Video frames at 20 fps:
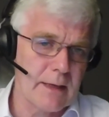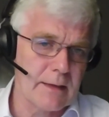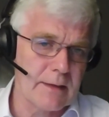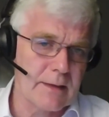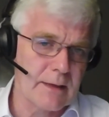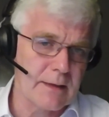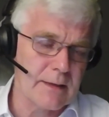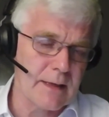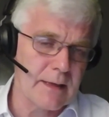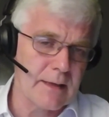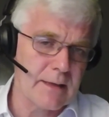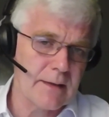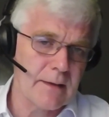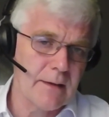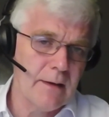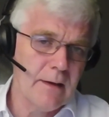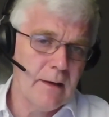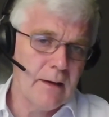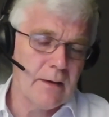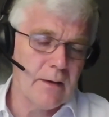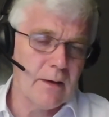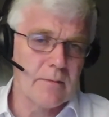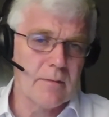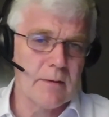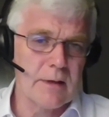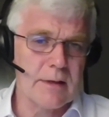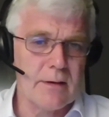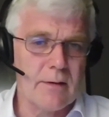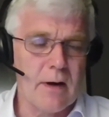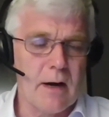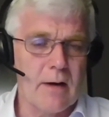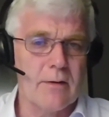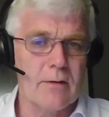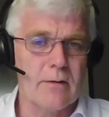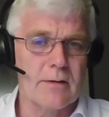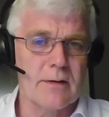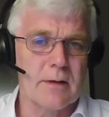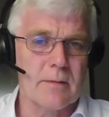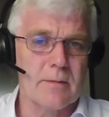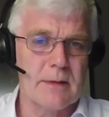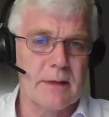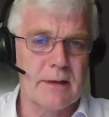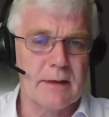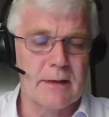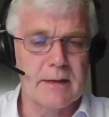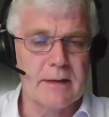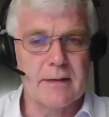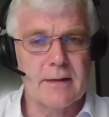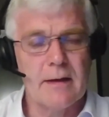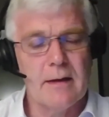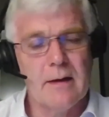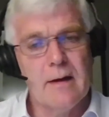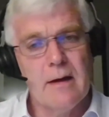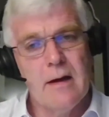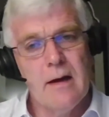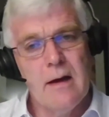things exist. In other words, there are no subsidies.